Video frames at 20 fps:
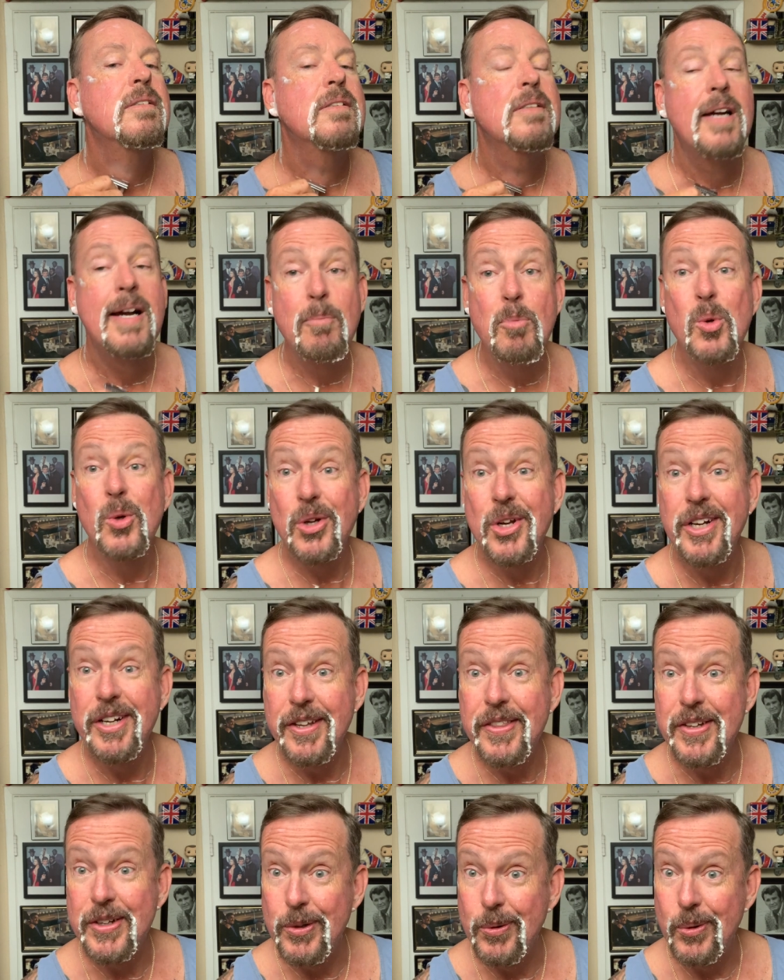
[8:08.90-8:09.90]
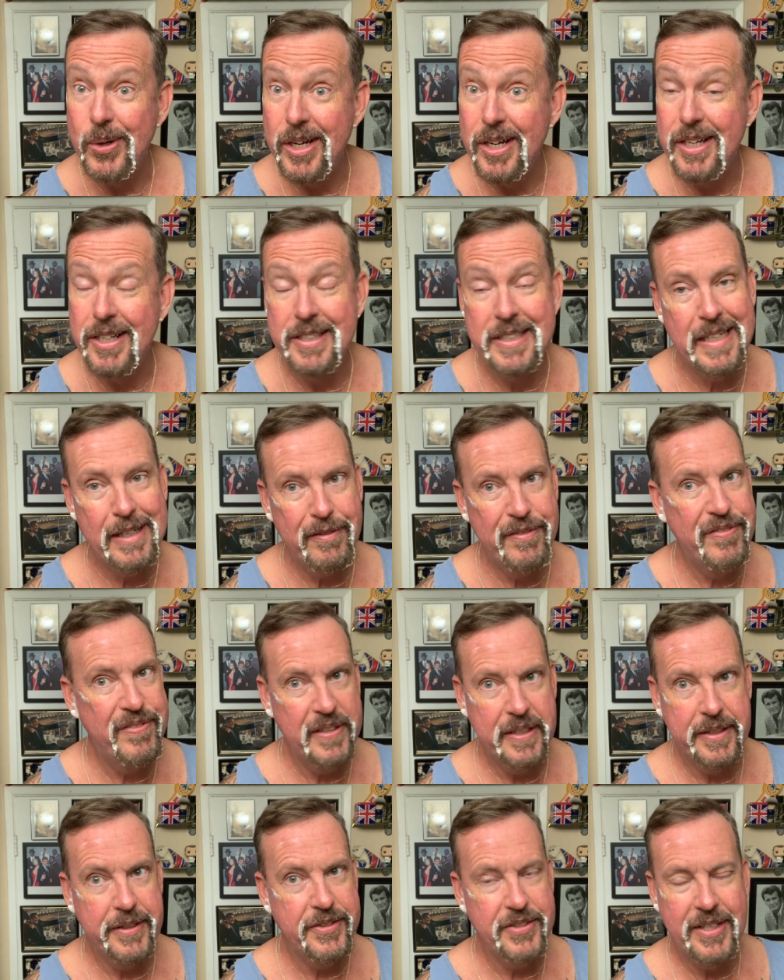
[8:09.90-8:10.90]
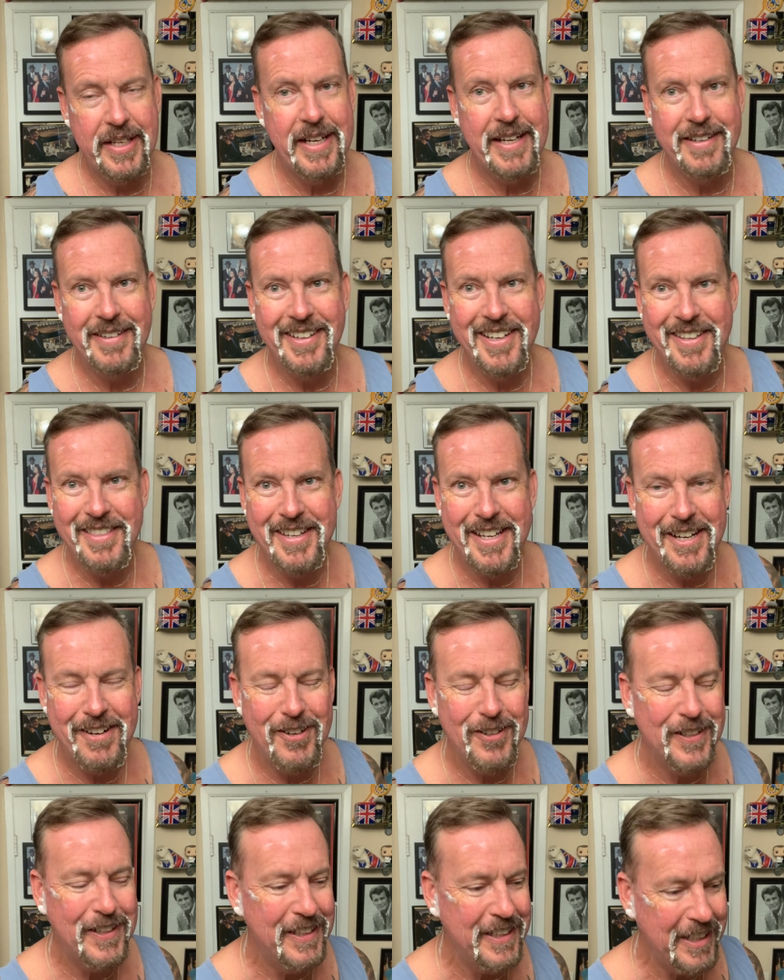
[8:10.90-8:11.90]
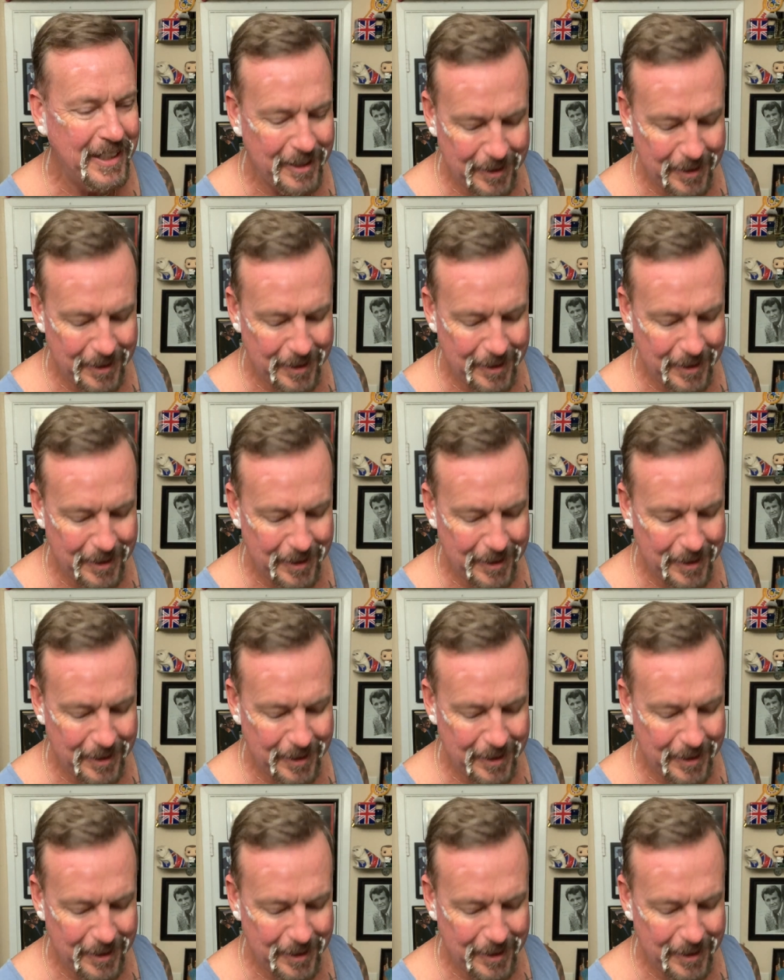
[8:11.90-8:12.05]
I'm working on the garage. How fun is that? Getting that all cleaned